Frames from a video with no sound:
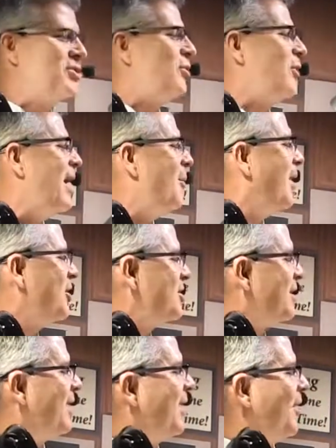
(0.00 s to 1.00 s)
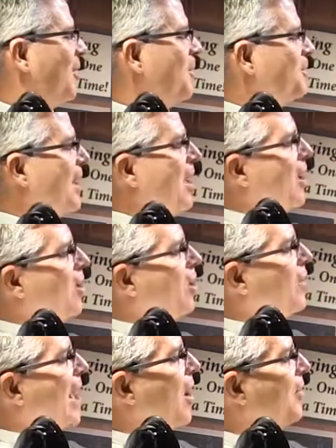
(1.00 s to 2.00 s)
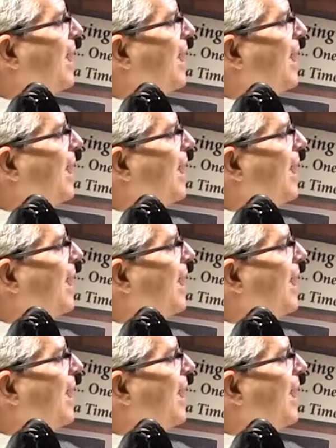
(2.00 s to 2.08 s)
So what I want you to do, go down